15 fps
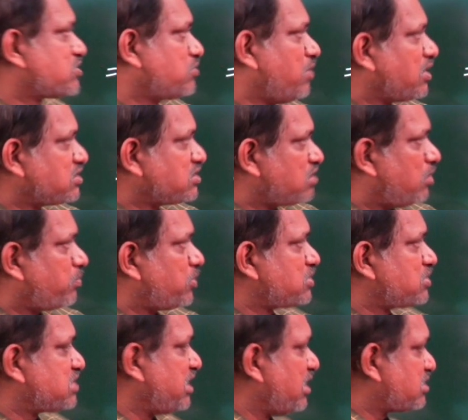two
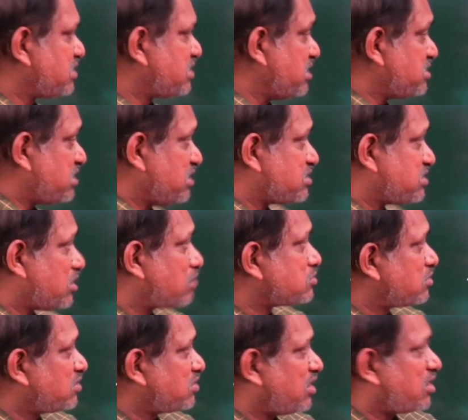examples, here centuries
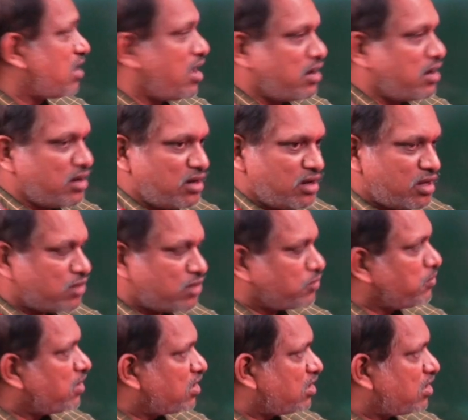also there, 100 or
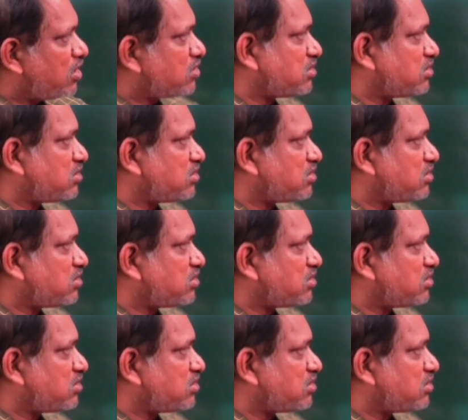200 or